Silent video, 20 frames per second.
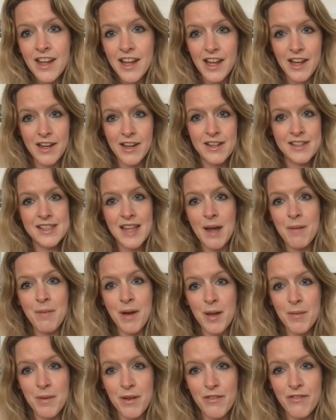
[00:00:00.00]
Because that
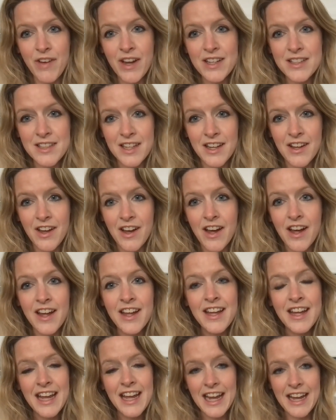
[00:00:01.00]
might be affecting her
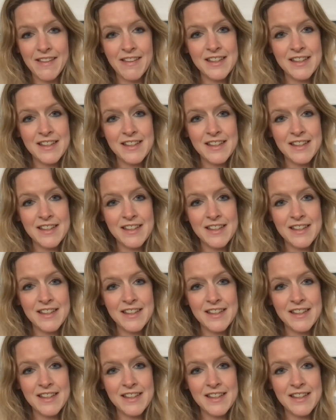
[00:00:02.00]
in